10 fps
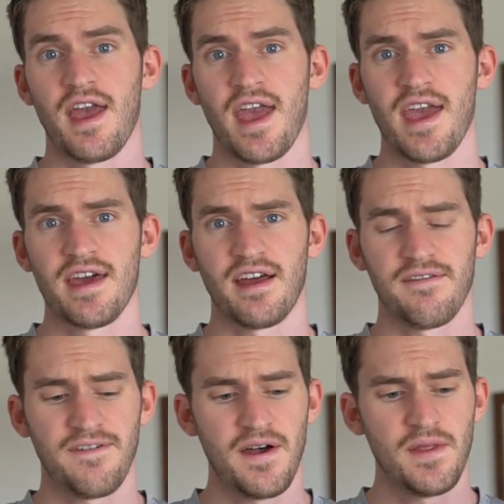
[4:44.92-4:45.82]
and I
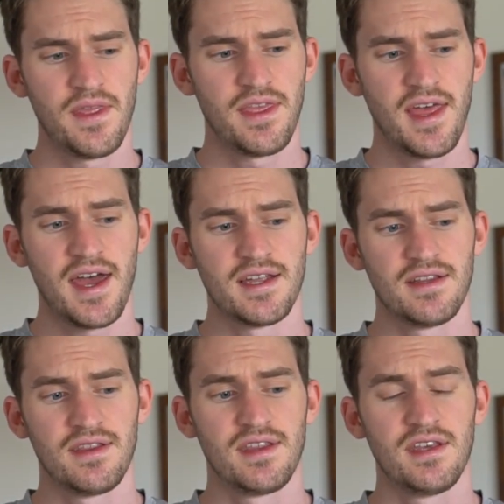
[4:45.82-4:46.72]
found
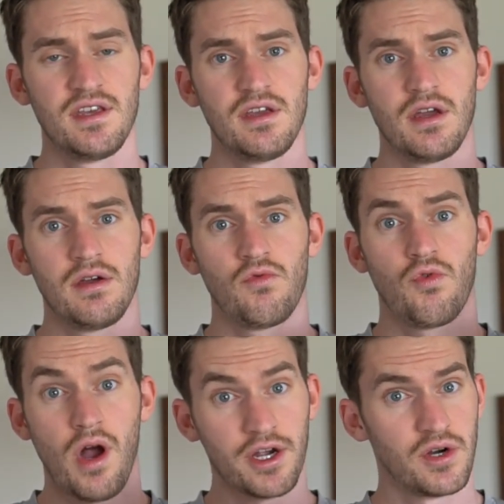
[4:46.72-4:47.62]
that the
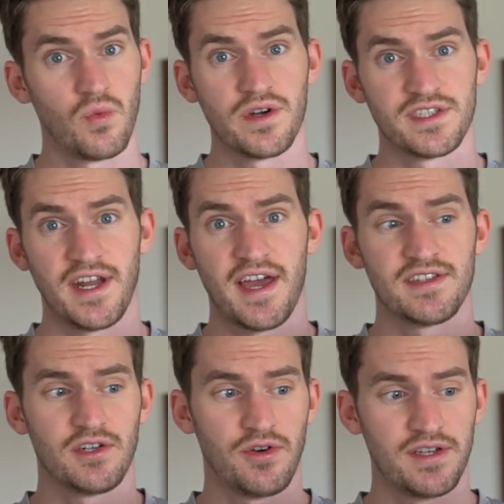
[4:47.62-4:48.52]
rocker wasn't
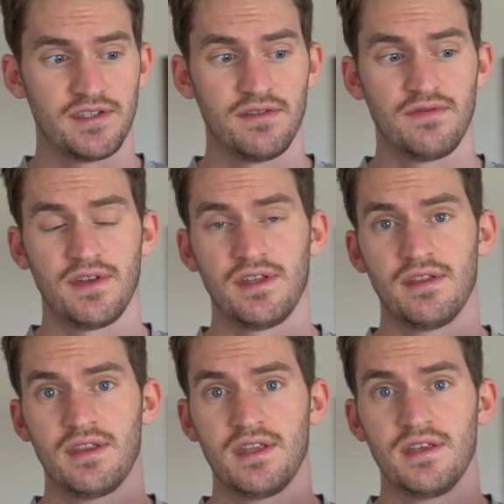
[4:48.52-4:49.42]
as aggressive
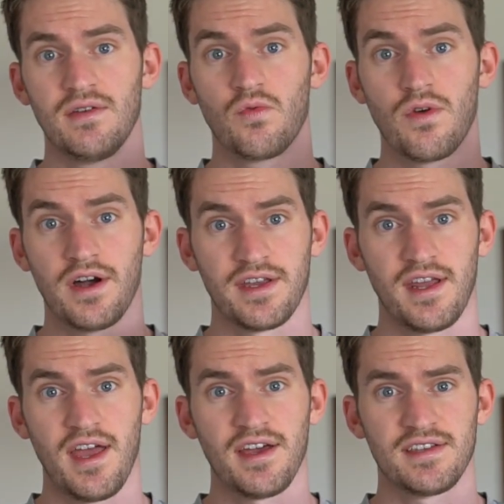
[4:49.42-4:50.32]
in the
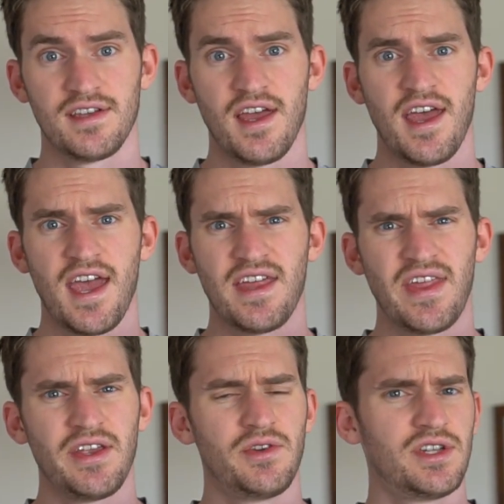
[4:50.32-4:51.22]
Rocket X, and
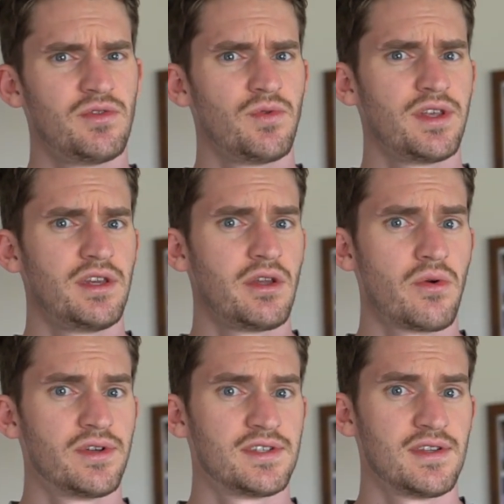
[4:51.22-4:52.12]
that you didn't really
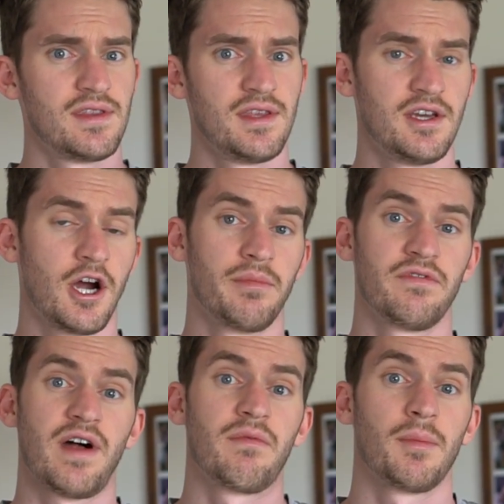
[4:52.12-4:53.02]
notice the carbon
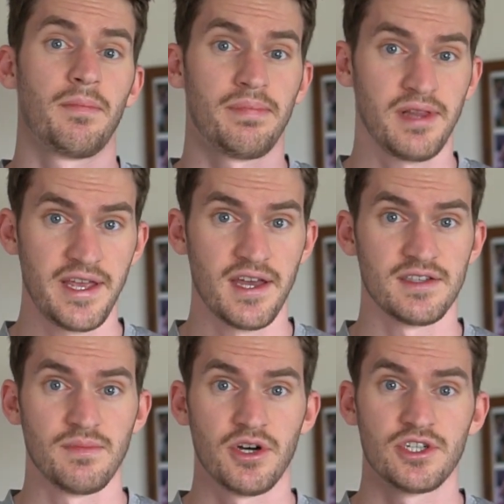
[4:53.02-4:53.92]
fiber plate
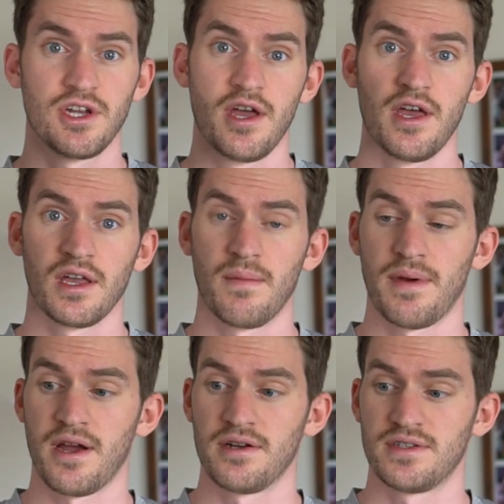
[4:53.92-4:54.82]
as much
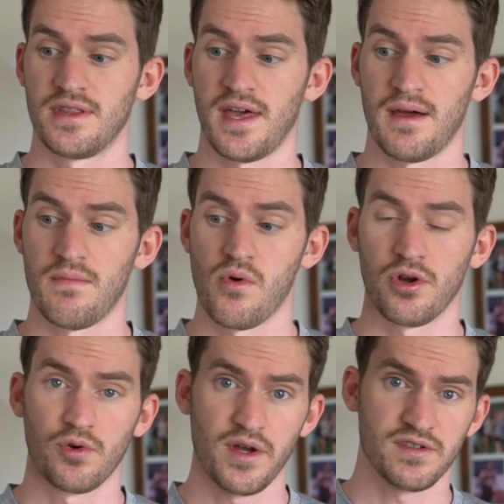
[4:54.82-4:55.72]
compared to that more
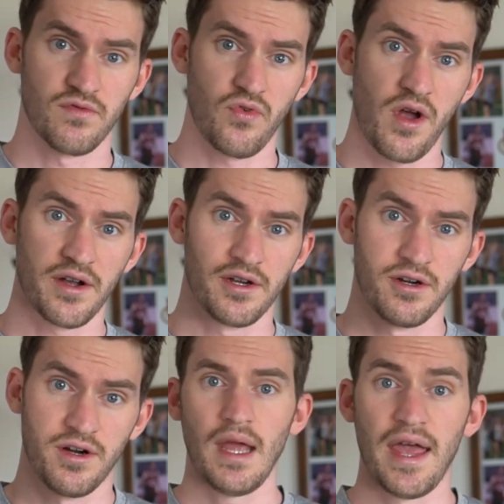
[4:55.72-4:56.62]
aggressive
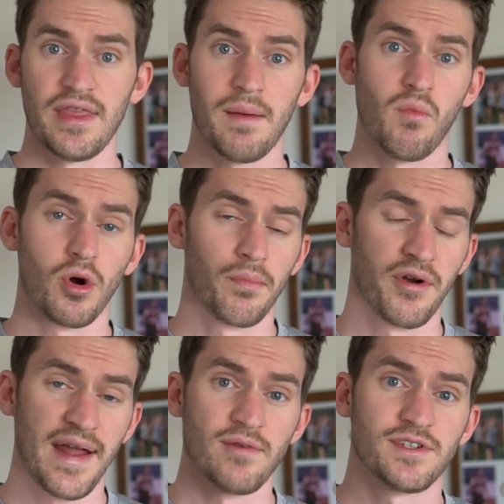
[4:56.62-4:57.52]
rocker and that more
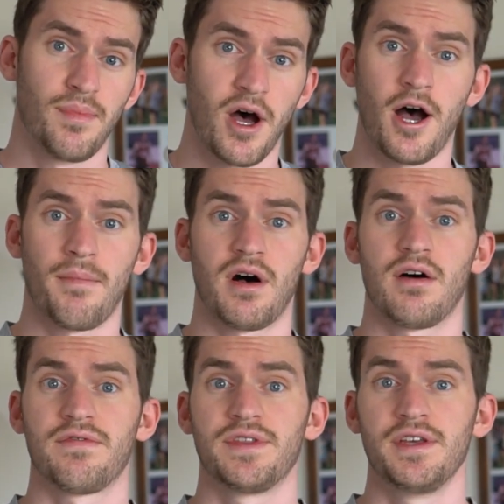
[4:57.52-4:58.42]
pronounced pop
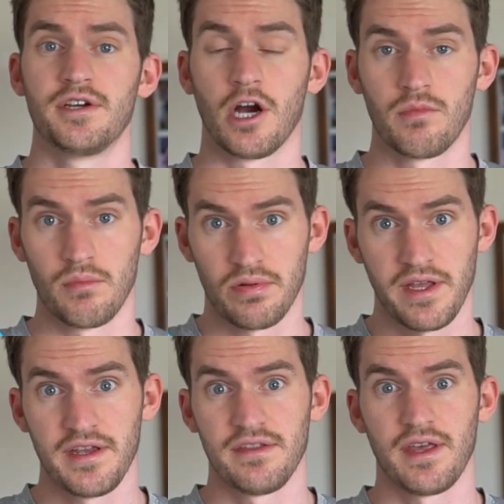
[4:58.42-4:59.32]
off the carbon
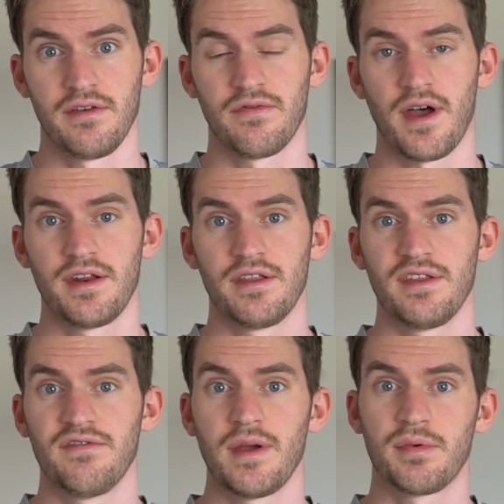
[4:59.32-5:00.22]
plate that you find in
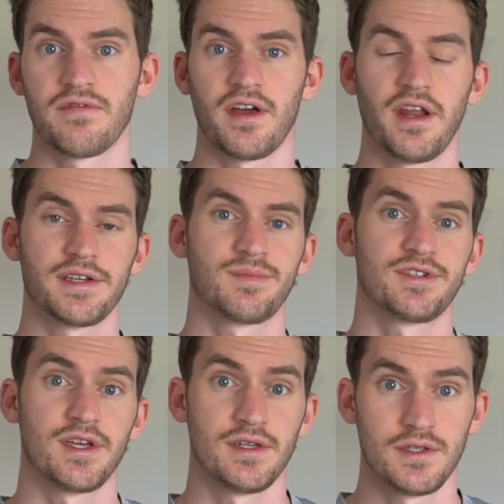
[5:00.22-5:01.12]
the Vaporfly Next
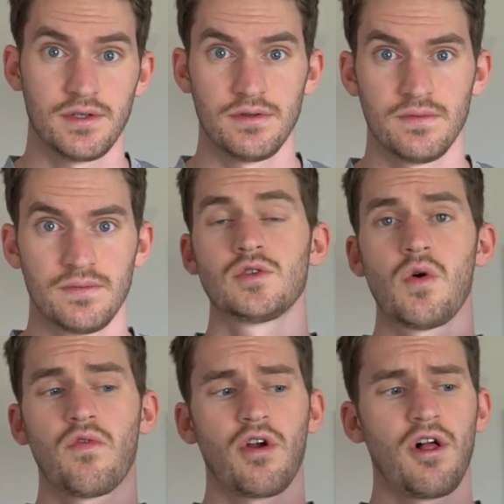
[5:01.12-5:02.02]
Percent 2. So
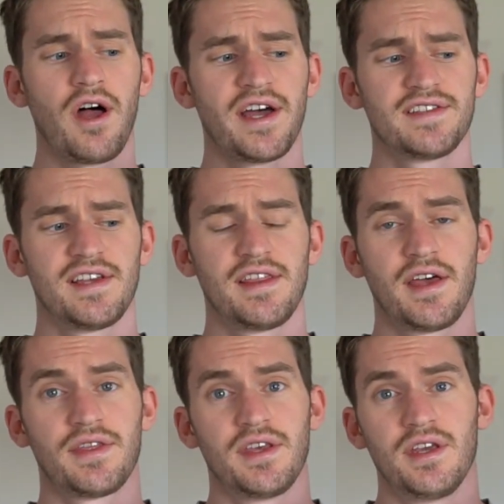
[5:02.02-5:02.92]
overall, I'd say
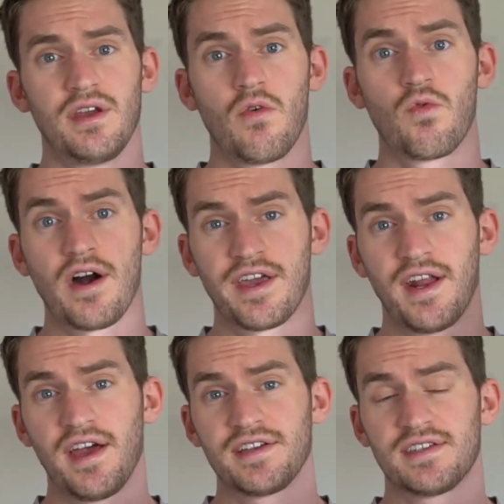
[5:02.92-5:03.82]
that the Rocket
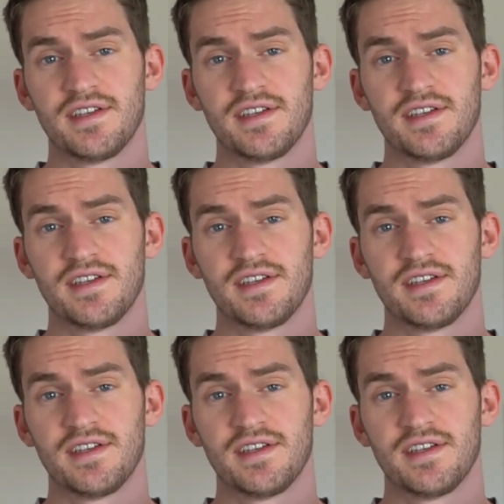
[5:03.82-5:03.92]
X